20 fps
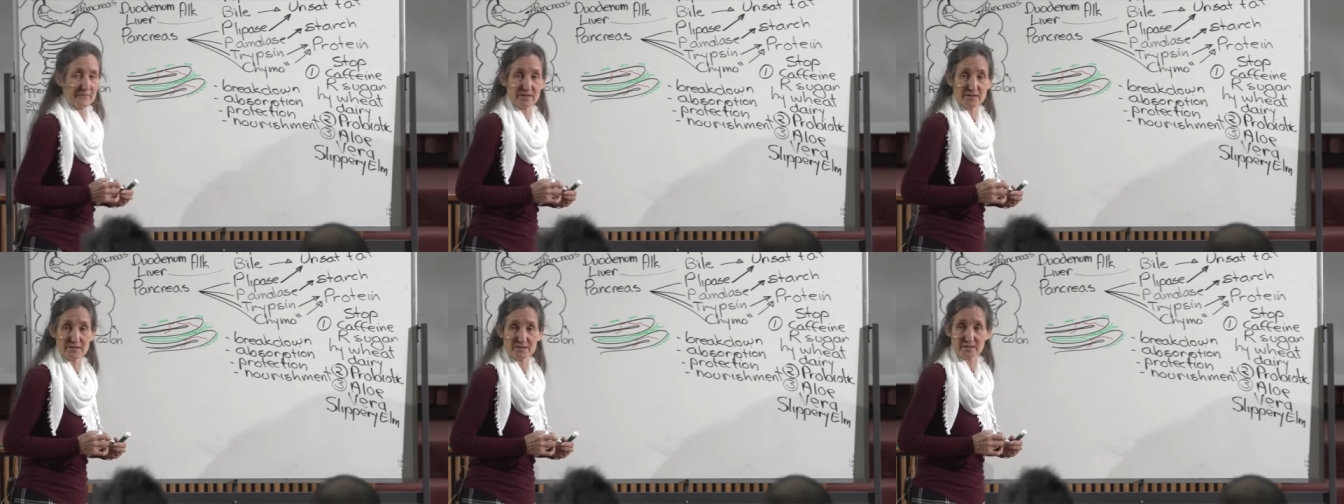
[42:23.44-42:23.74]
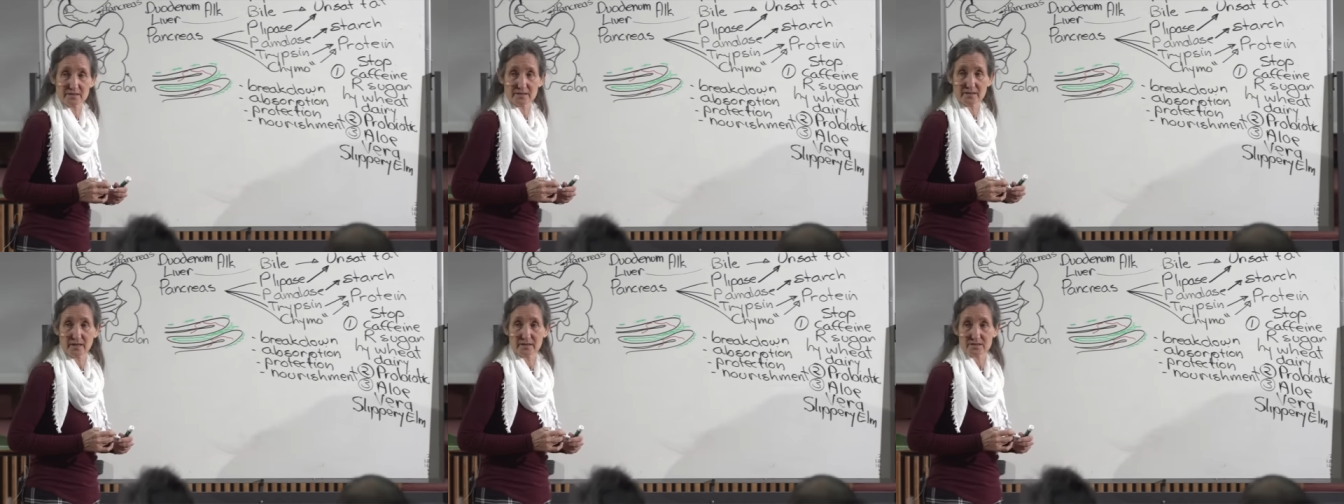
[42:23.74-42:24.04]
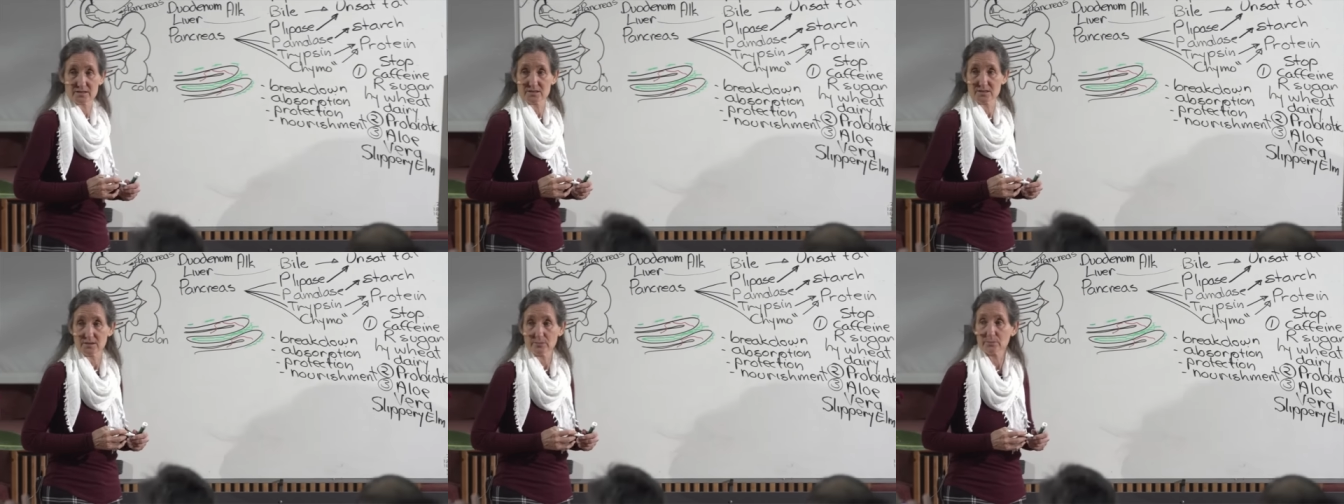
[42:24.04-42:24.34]
Is it
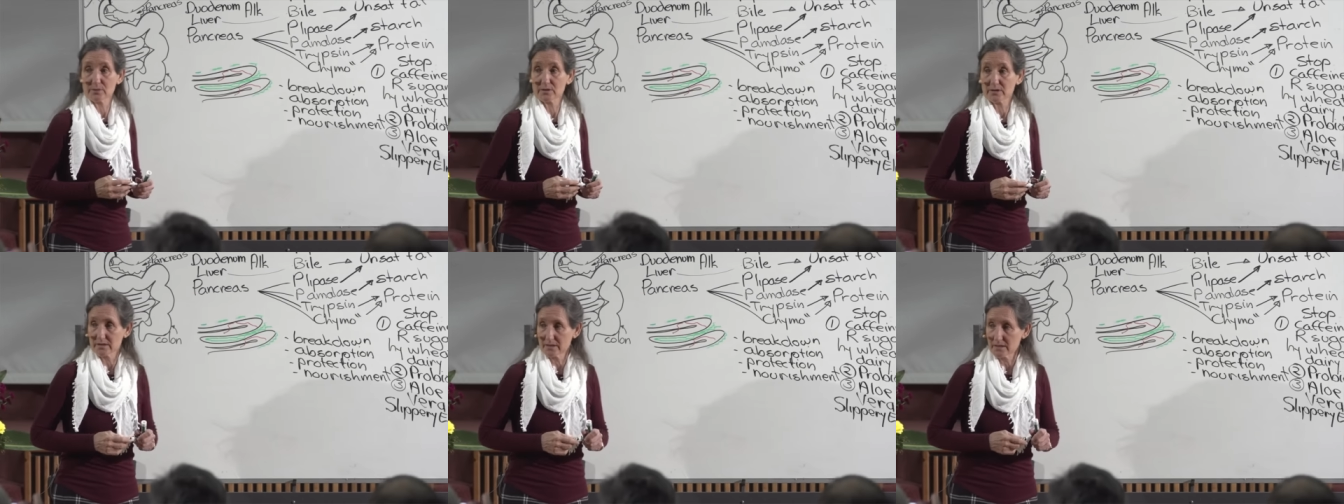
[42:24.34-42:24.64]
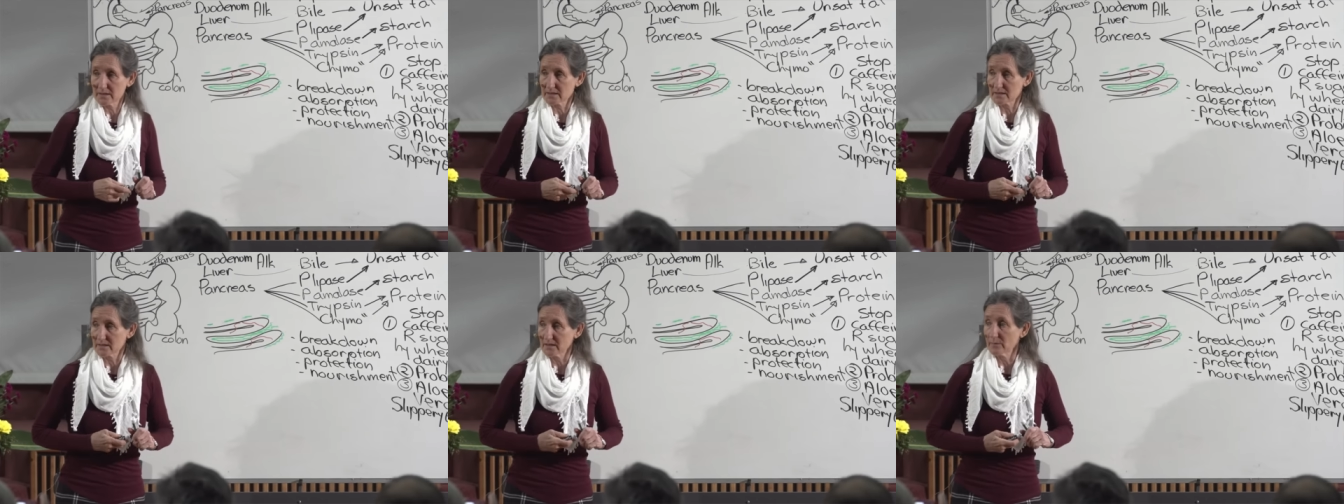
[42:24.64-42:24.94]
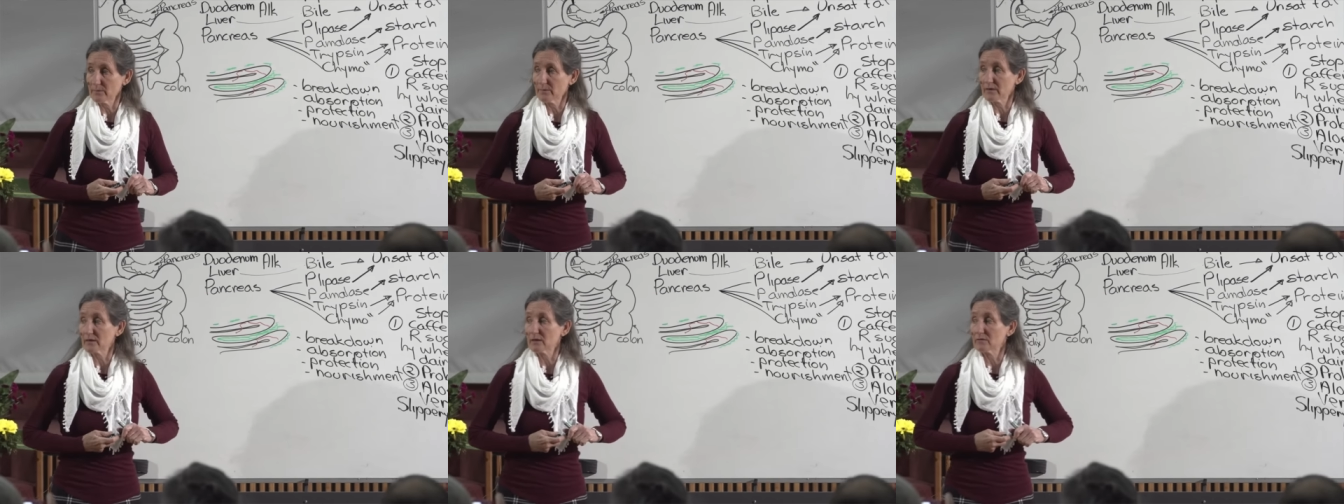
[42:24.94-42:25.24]
that simple? It is.
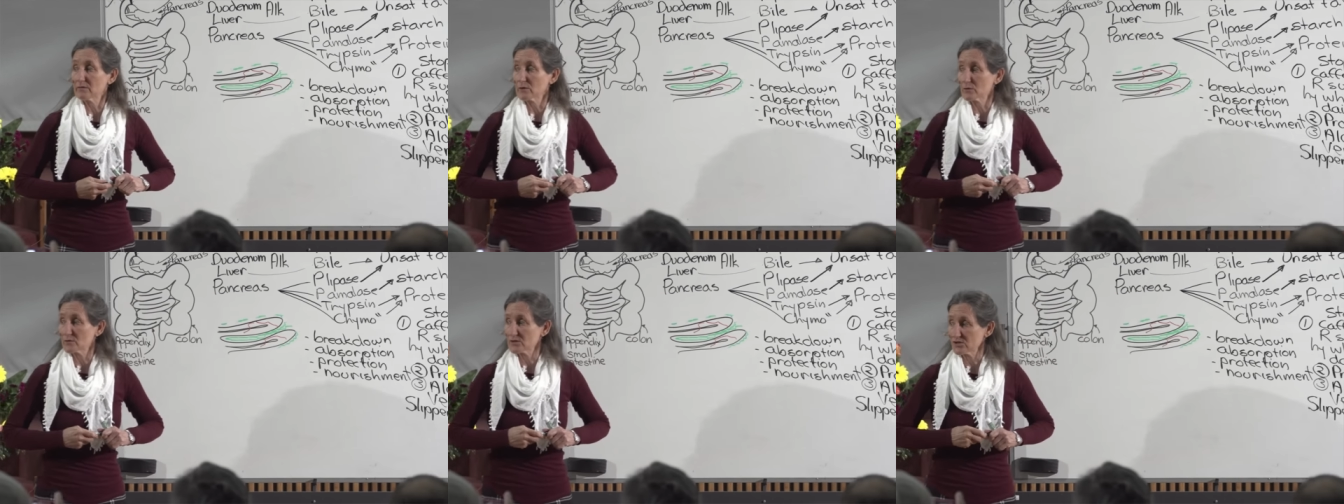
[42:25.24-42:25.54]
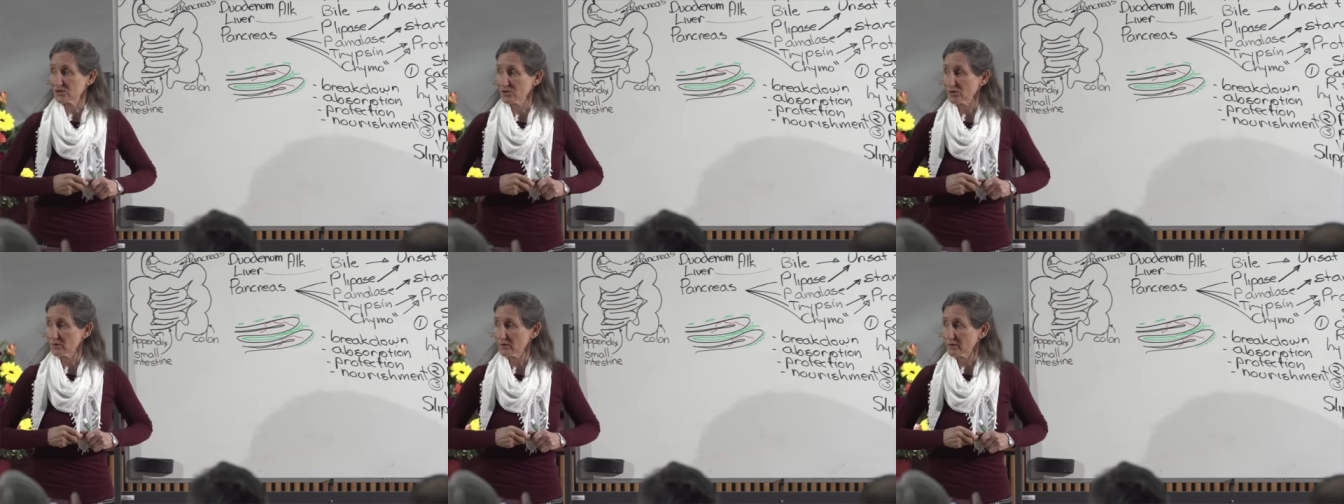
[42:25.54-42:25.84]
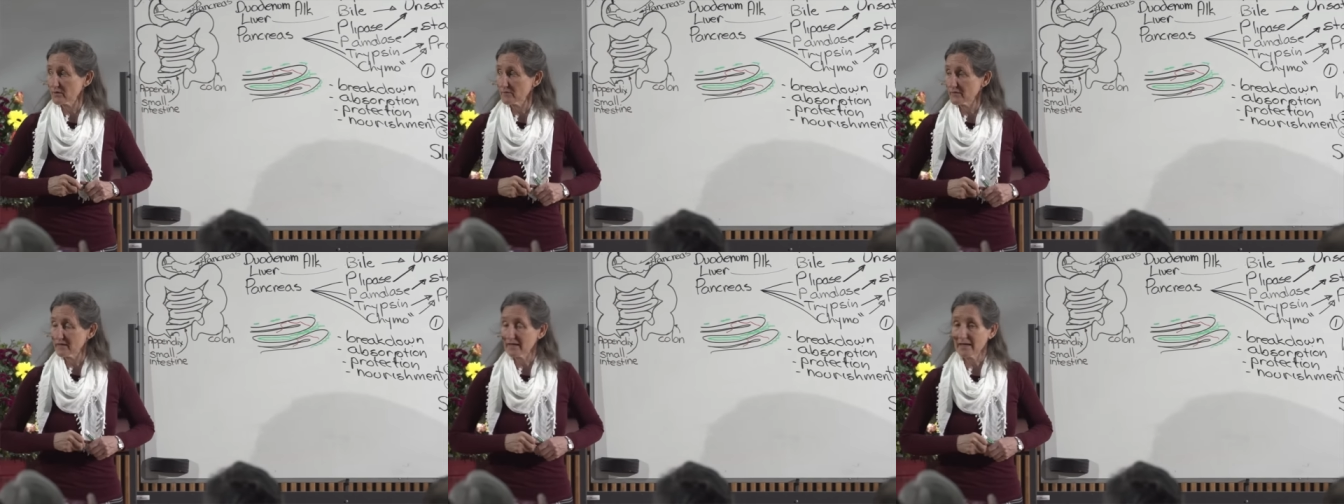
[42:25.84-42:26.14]
Let me give you a story of a